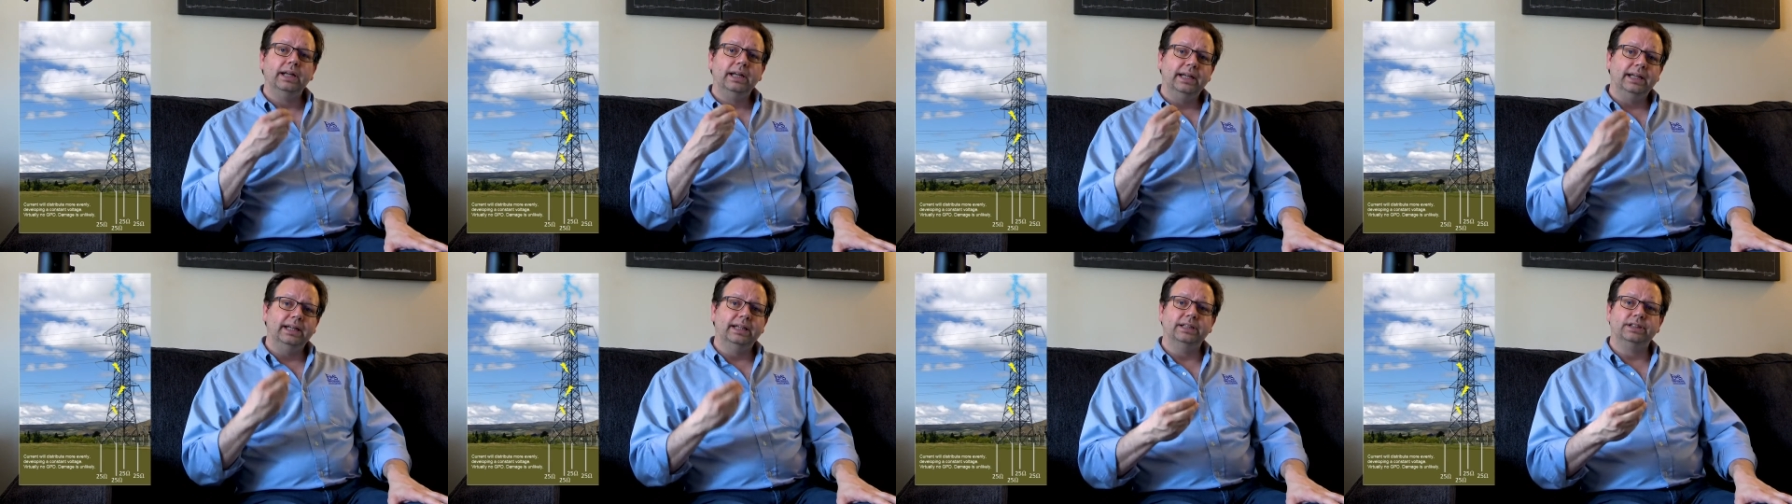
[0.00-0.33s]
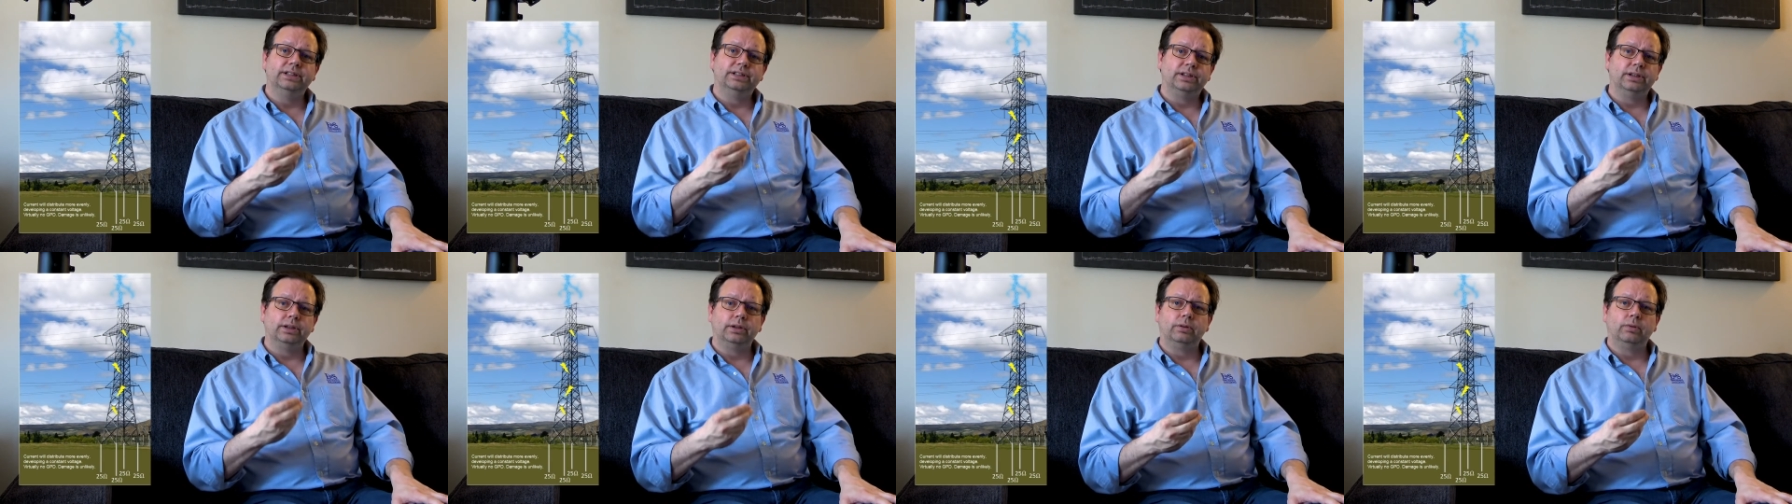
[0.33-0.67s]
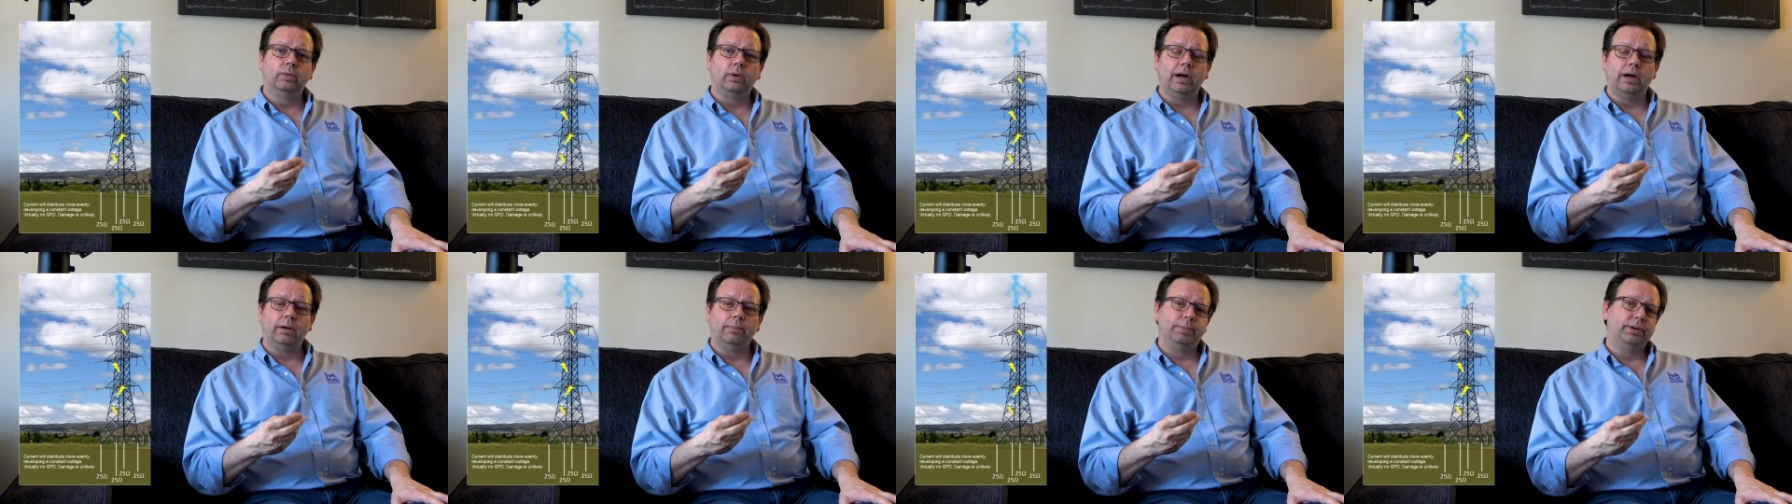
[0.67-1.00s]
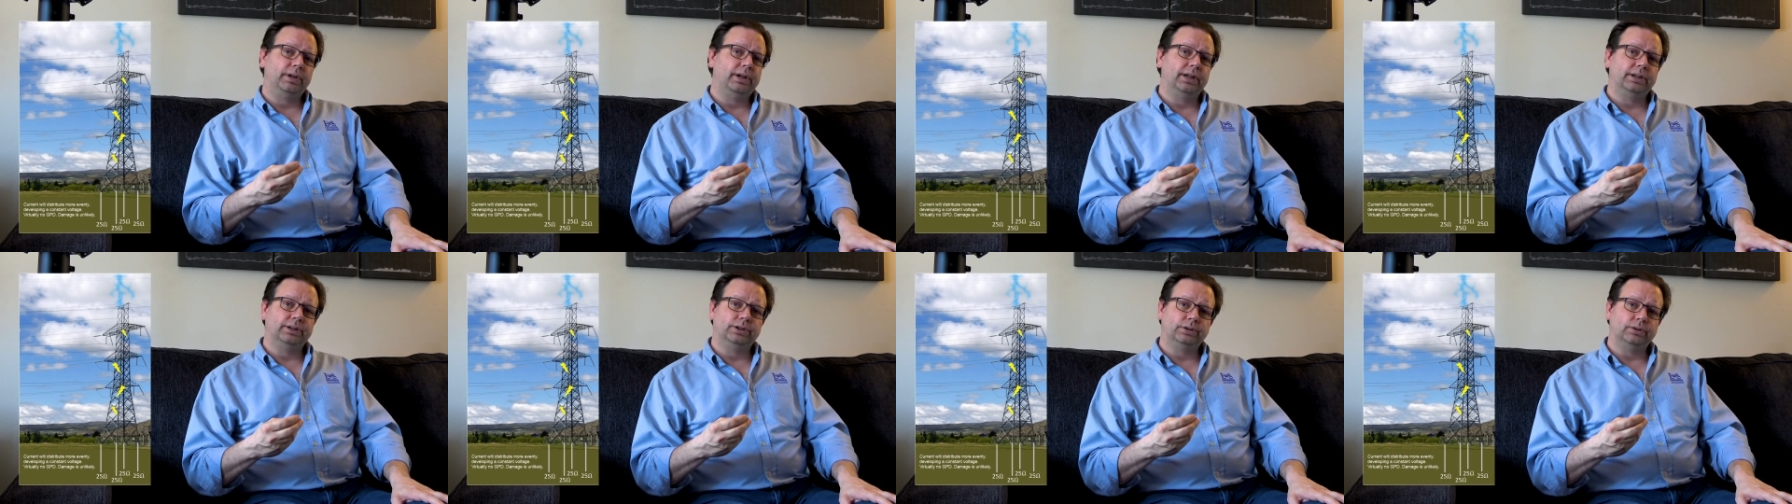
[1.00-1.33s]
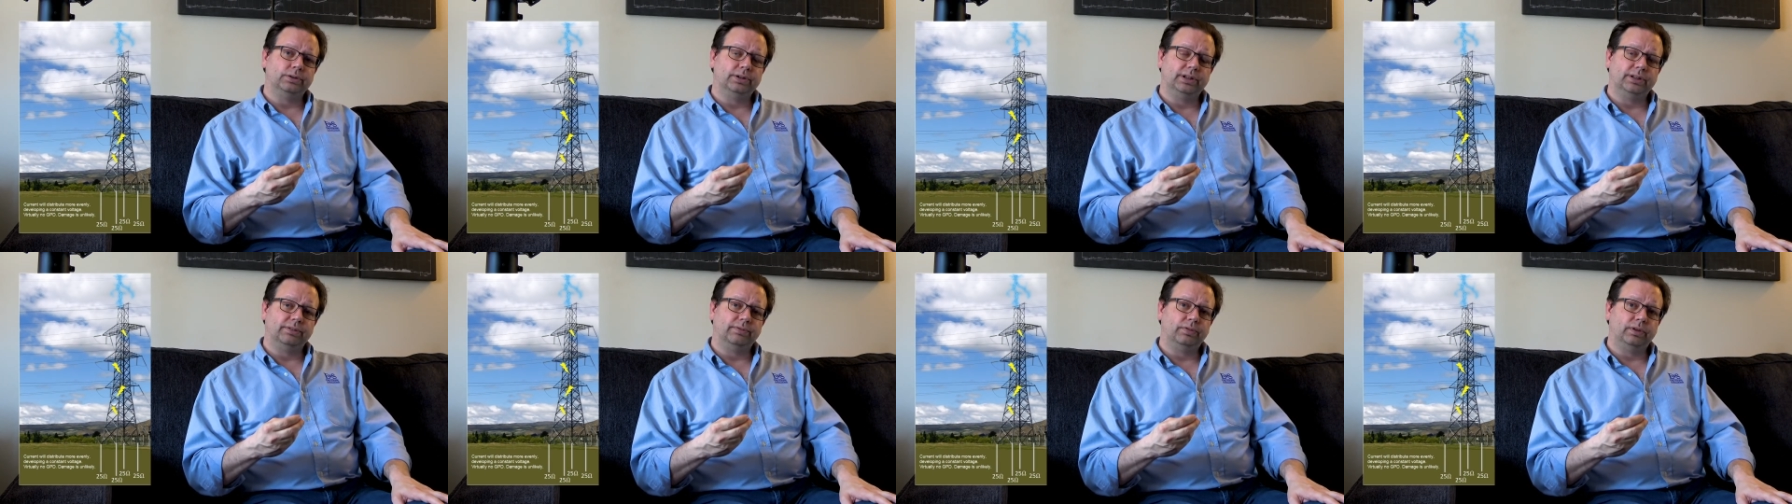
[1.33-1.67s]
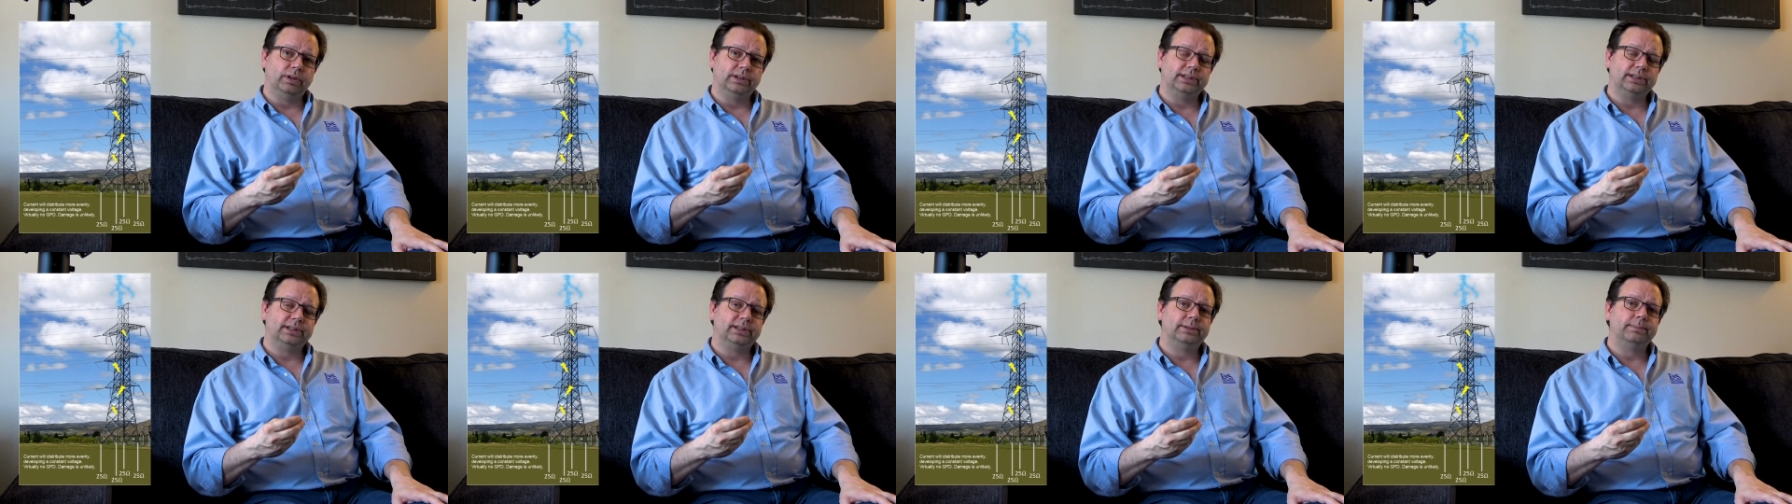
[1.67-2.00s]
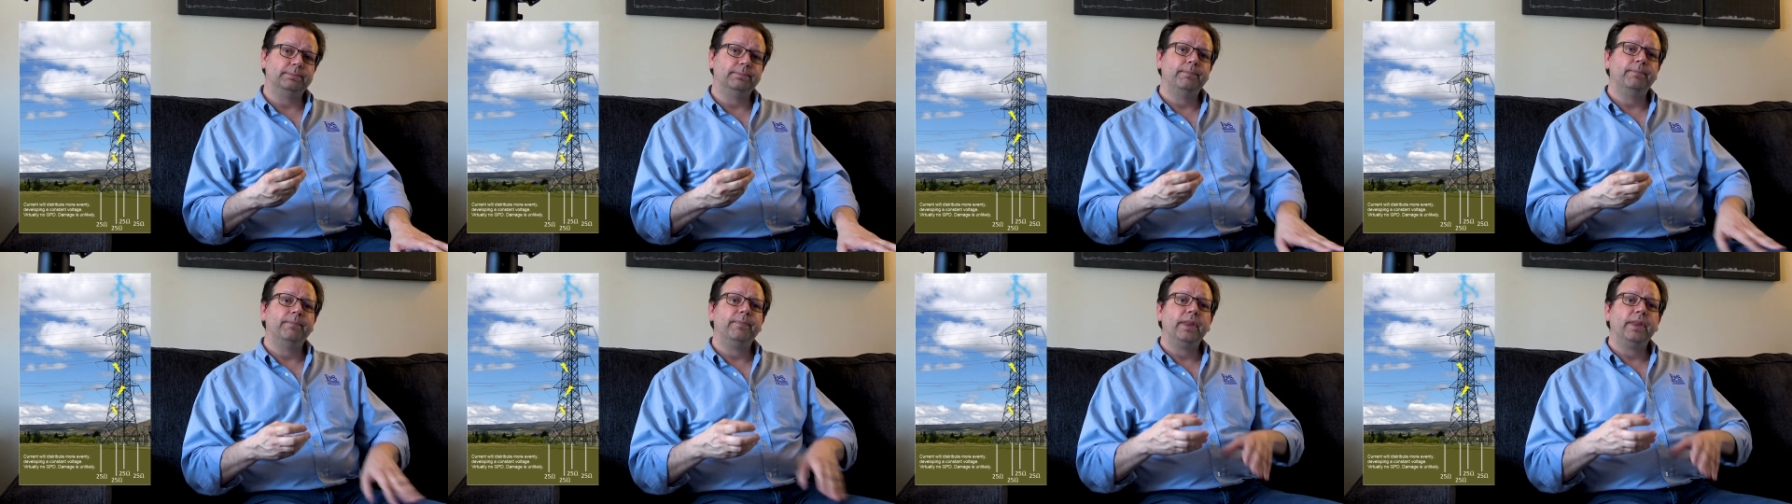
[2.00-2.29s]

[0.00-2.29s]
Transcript: is the ground potential difference.